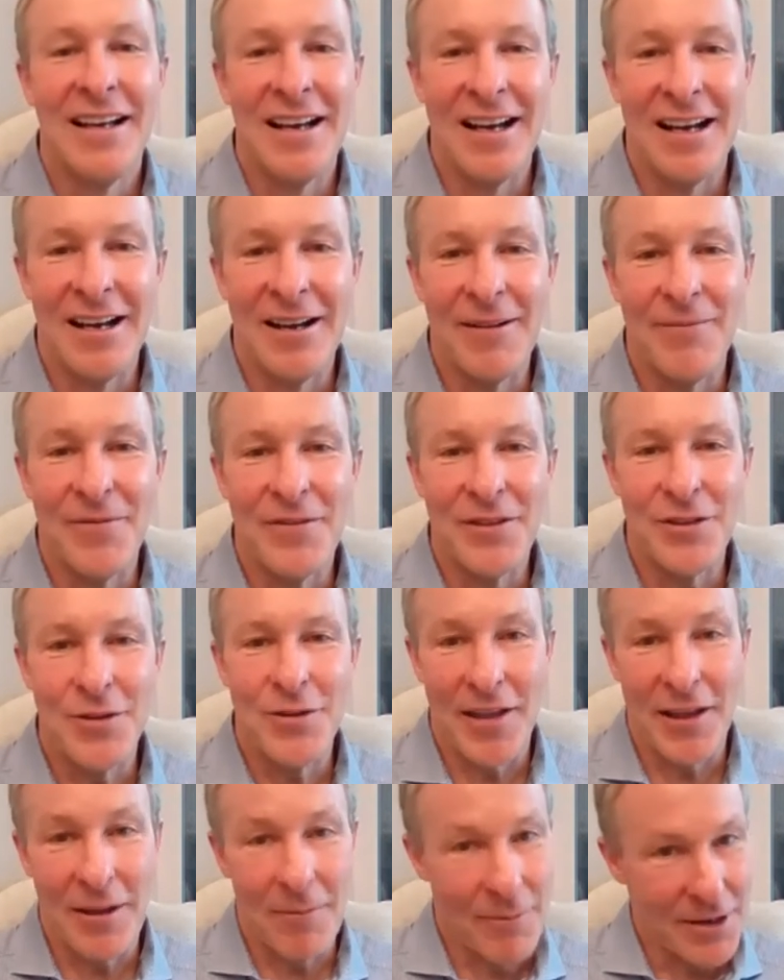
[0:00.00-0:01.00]

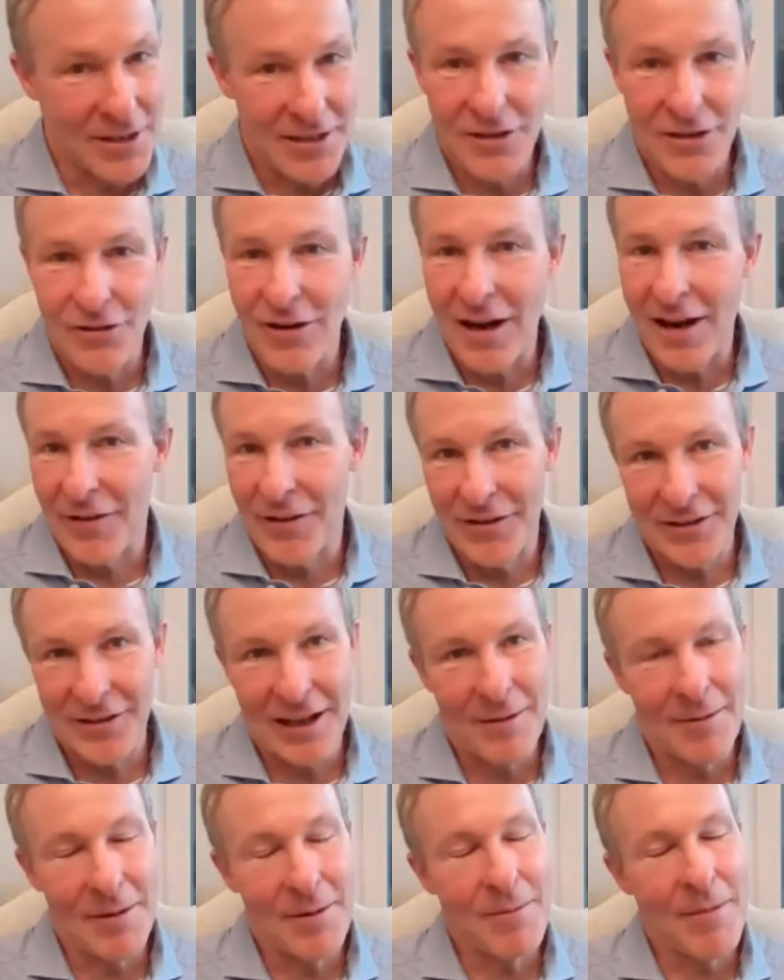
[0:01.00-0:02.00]
So I think business travel is
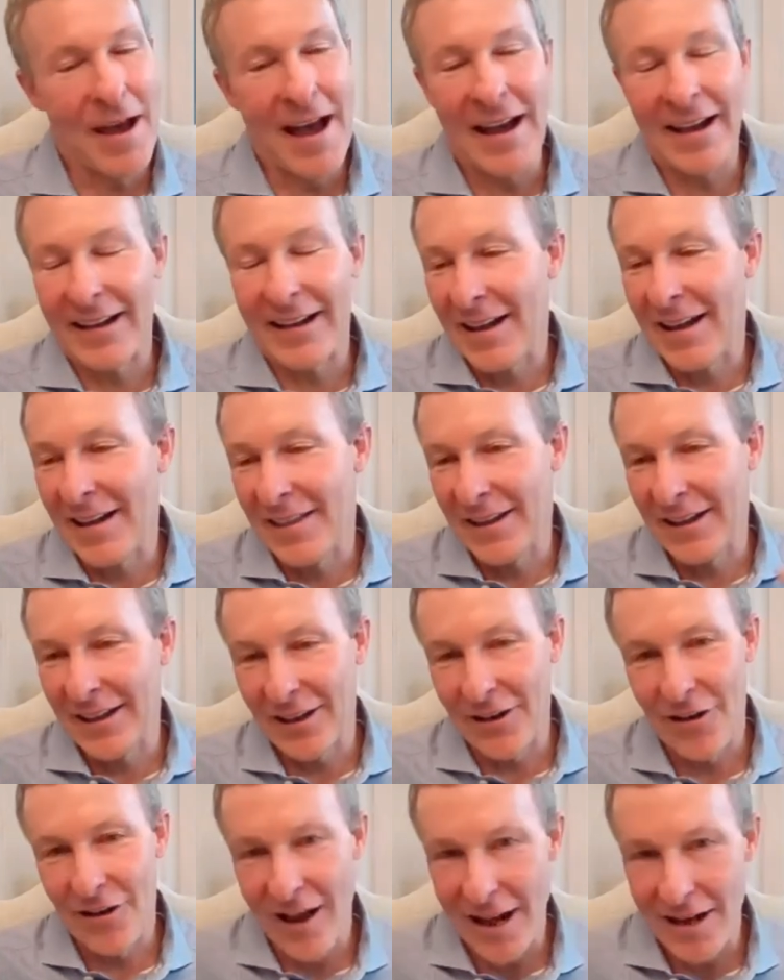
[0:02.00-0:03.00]
coming back. I think
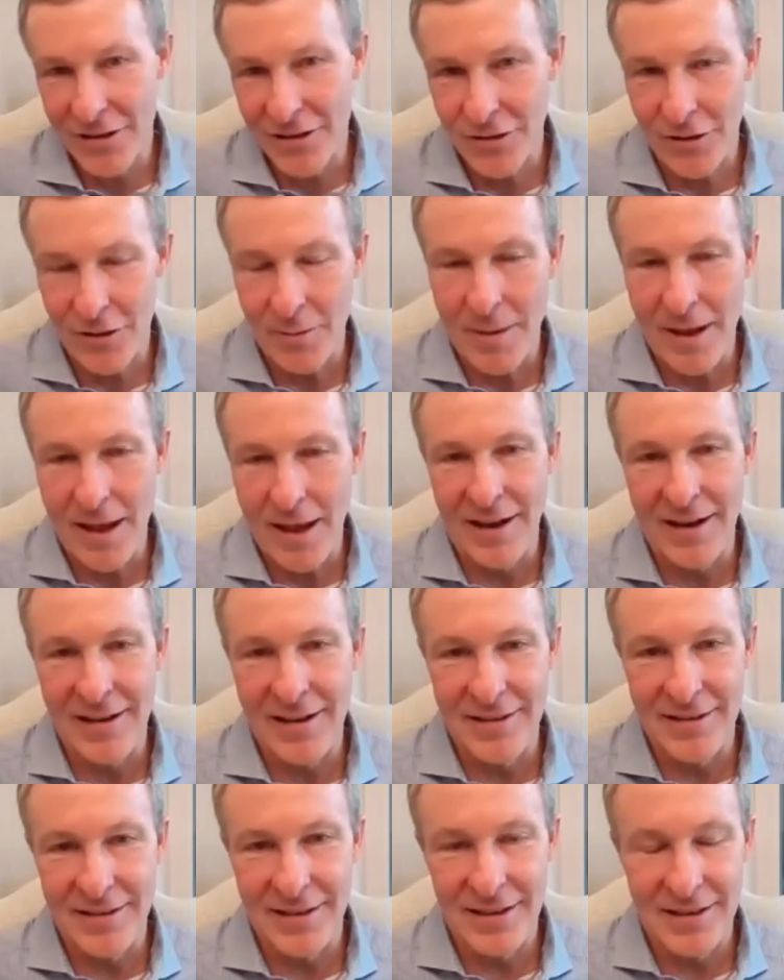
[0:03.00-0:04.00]
international demand
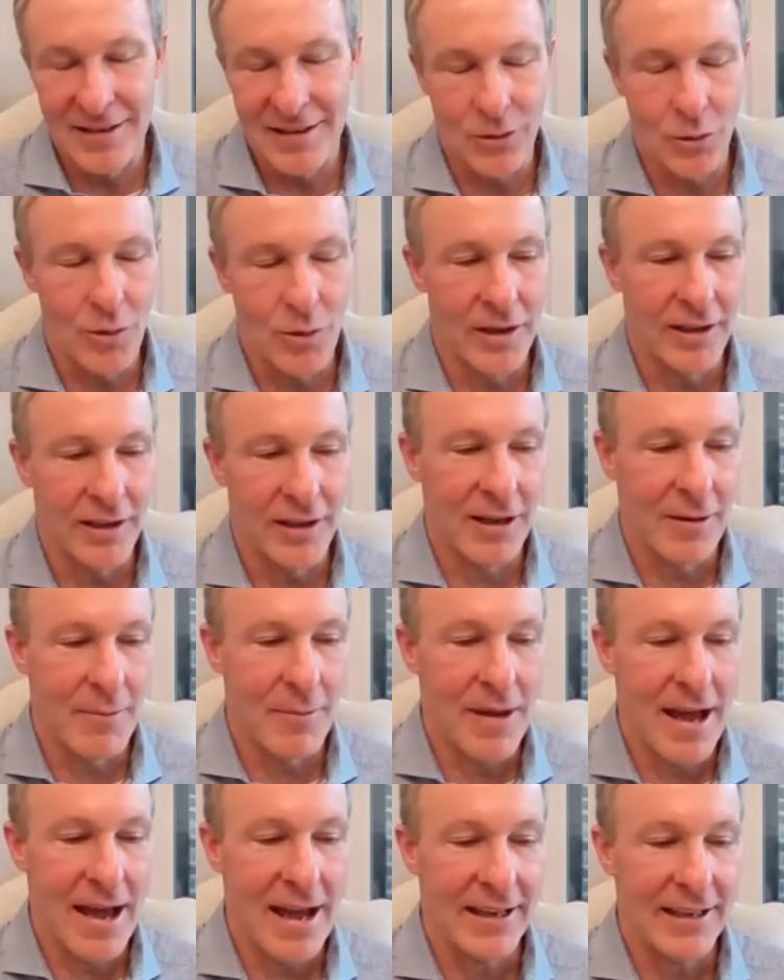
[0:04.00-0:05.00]
is going to
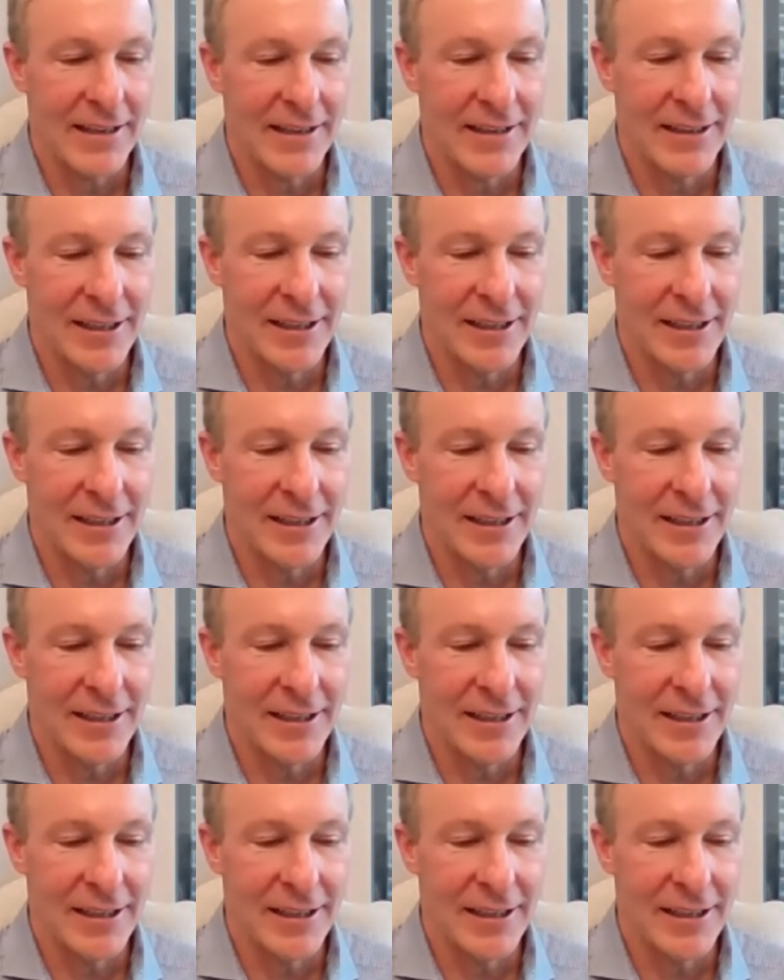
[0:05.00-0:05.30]
come back.